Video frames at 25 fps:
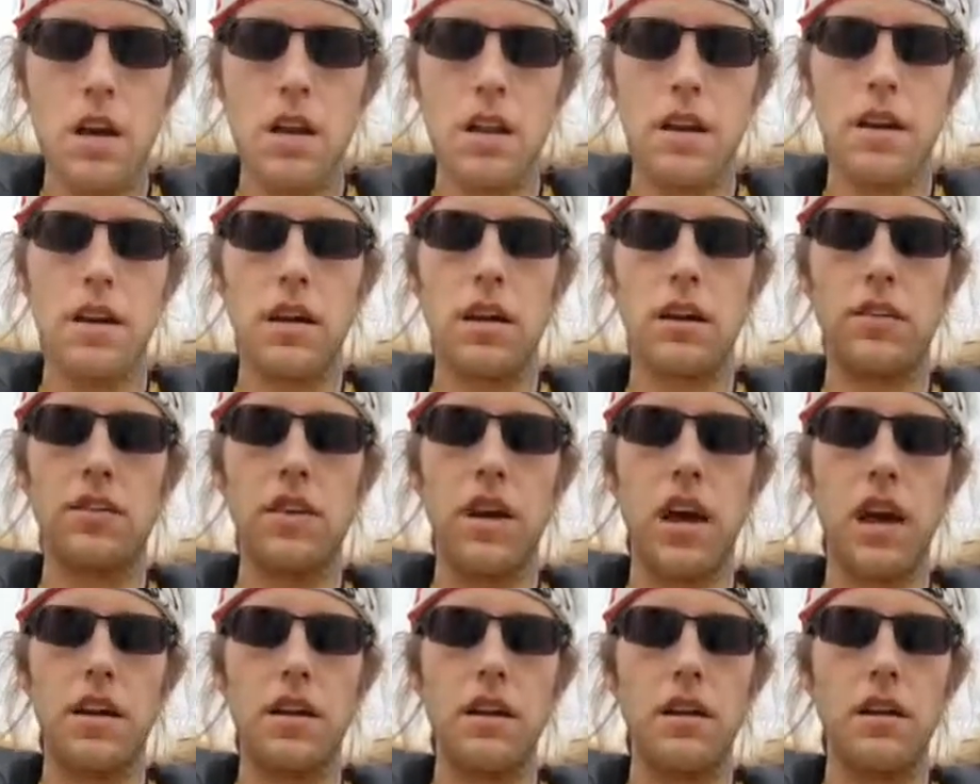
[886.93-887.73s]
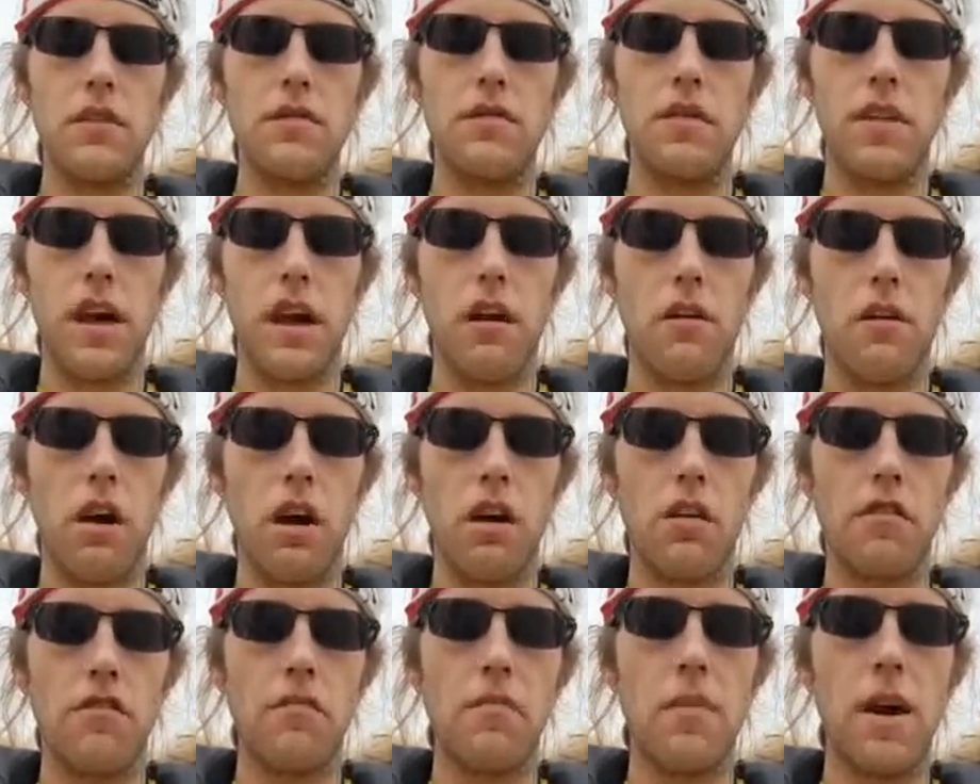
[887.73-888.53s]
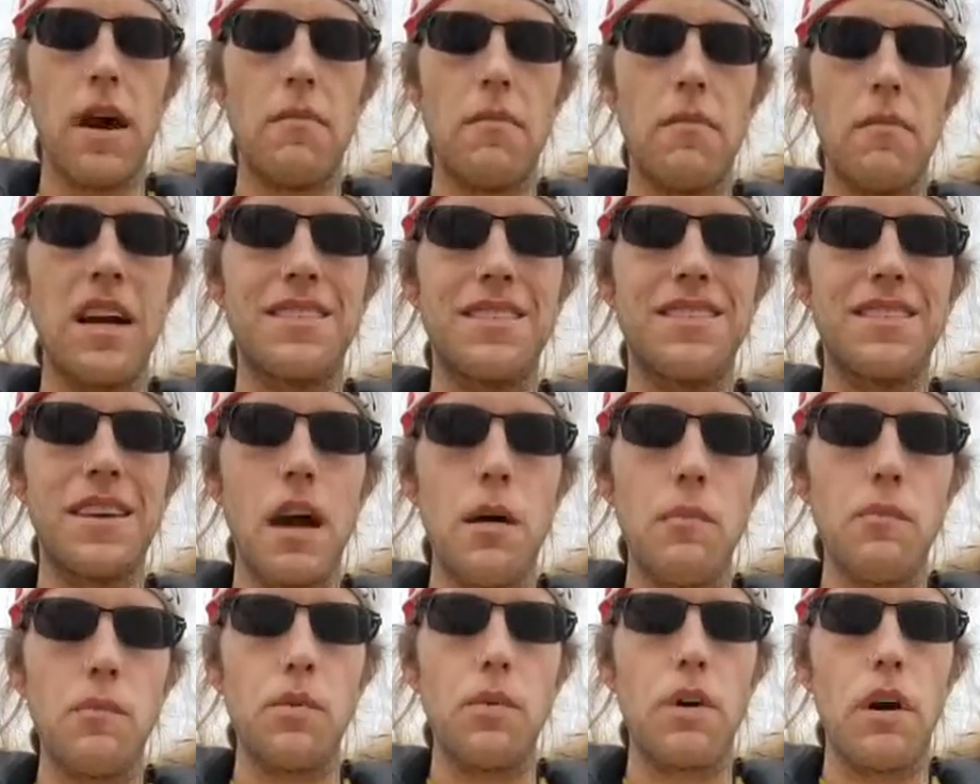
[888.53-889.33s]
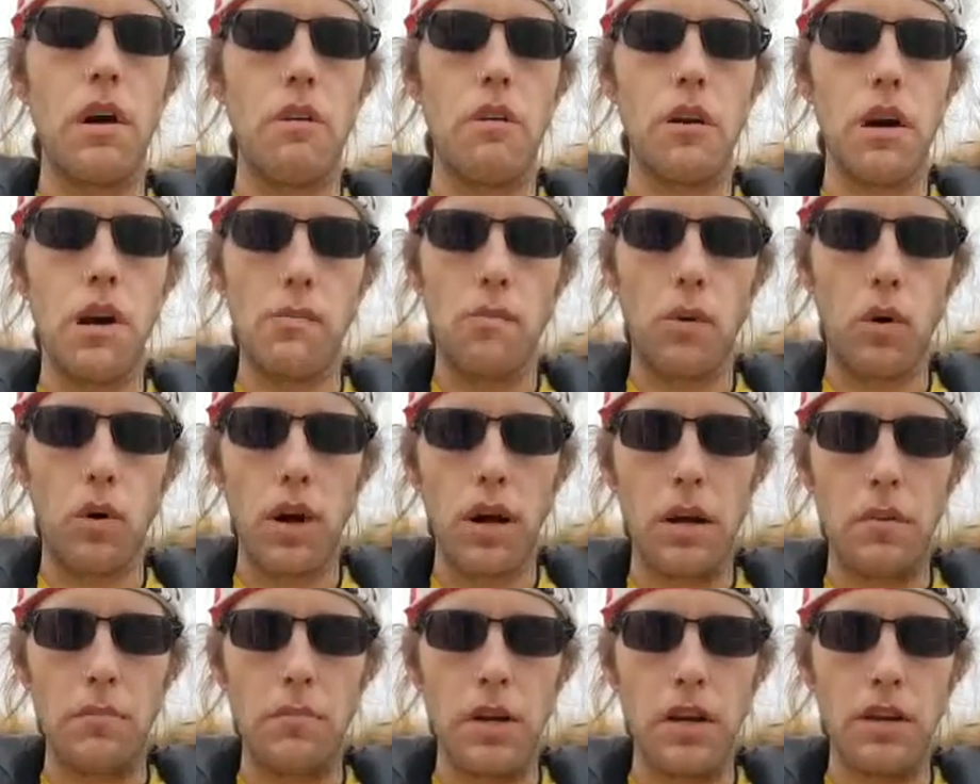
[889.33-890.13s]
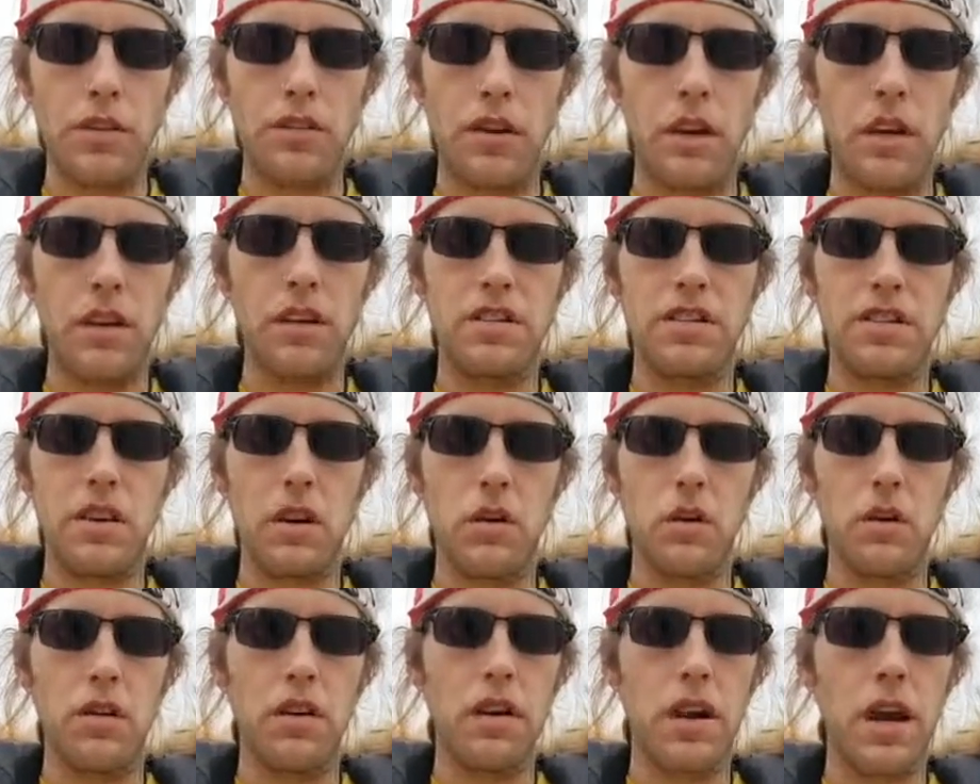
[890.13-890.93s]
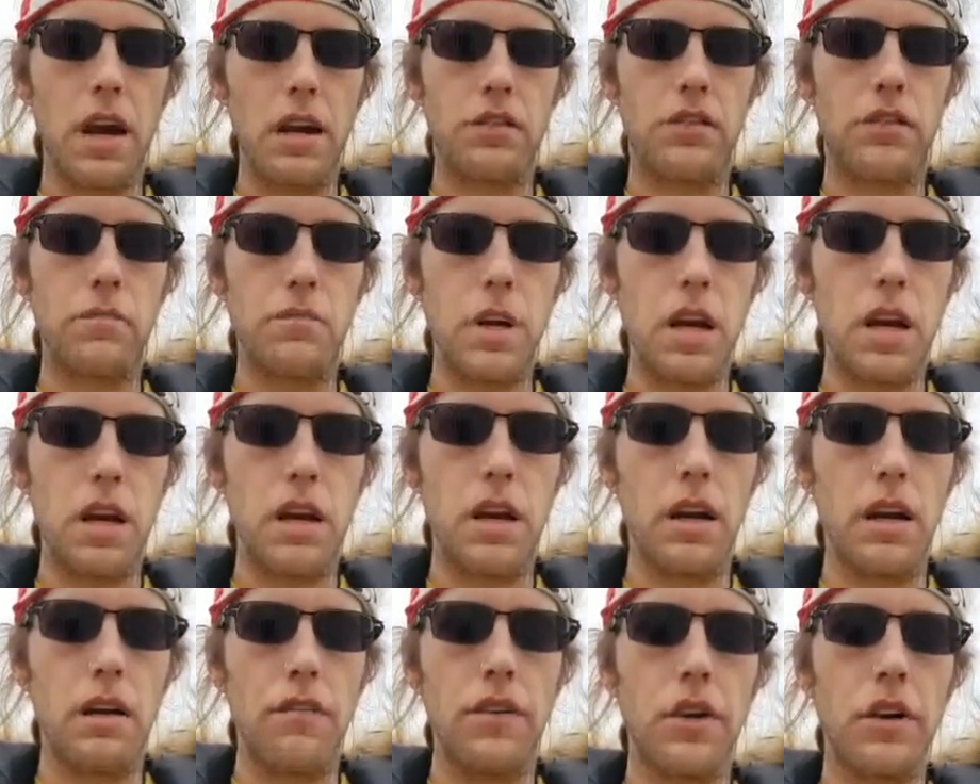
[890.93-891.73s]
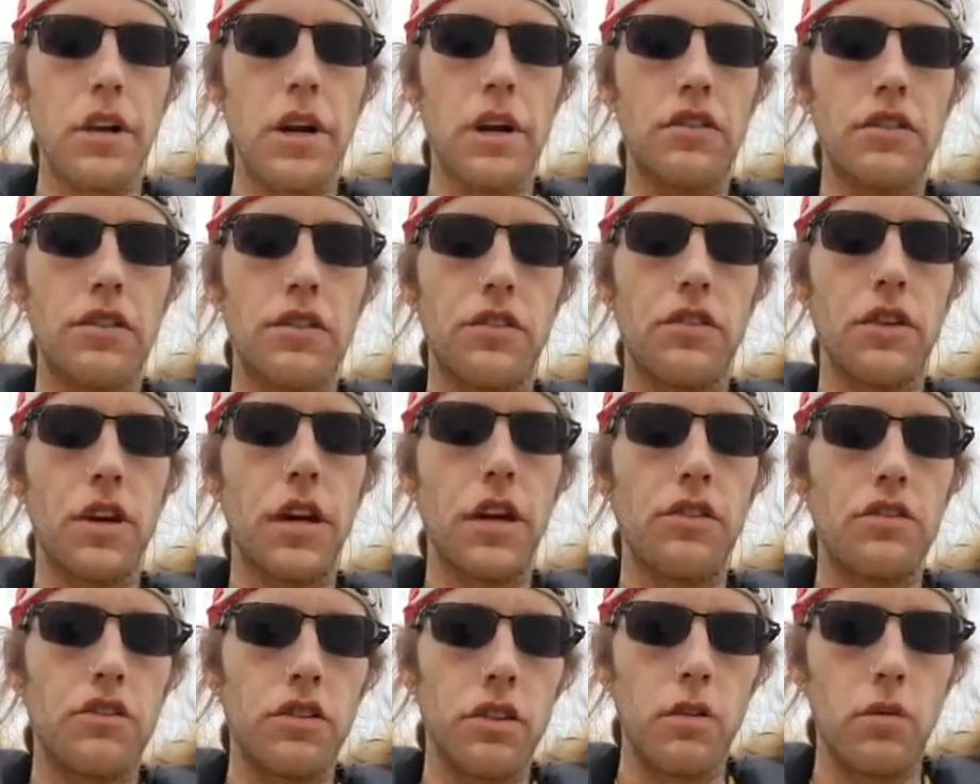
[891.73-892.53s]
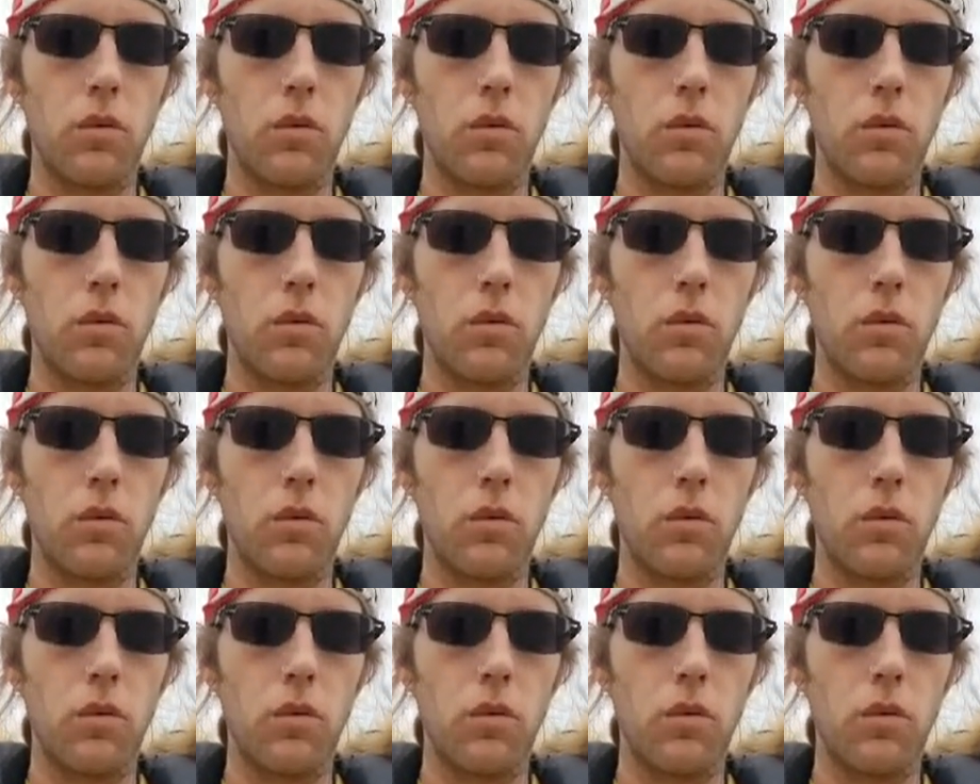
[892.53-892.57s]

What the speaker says: the executive thereof may make temporary appointments until the next meeting of the legislature,